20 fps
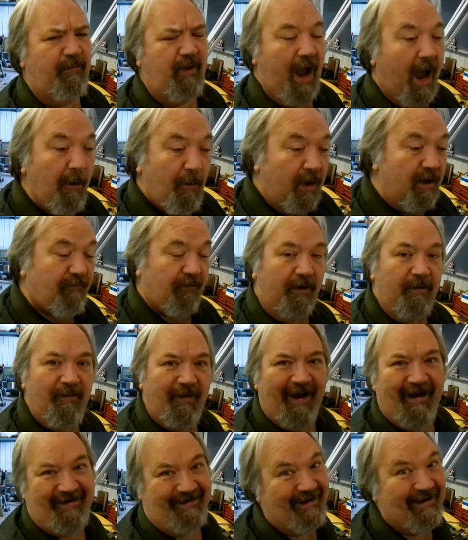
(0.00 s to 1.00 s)

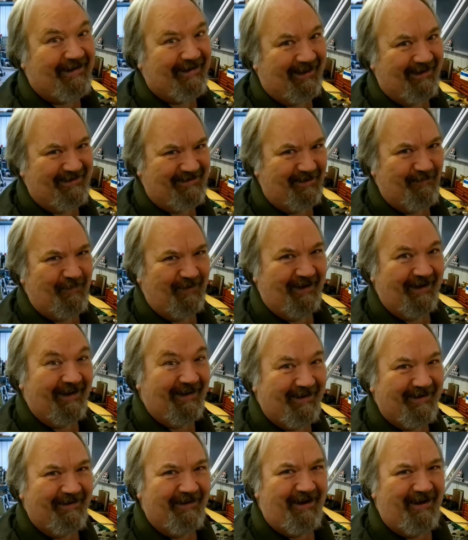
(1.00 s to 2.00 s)
However, I did get something
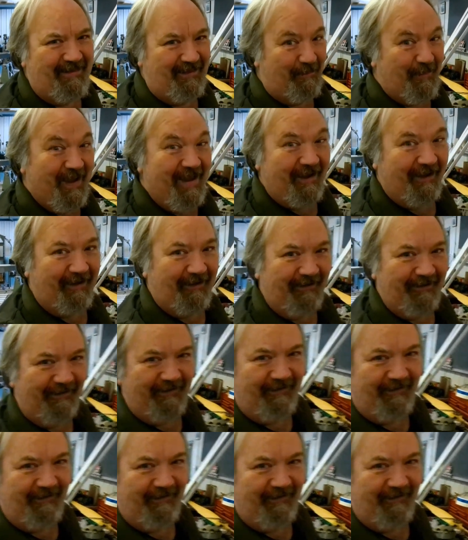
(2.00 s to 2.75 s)
in the mail.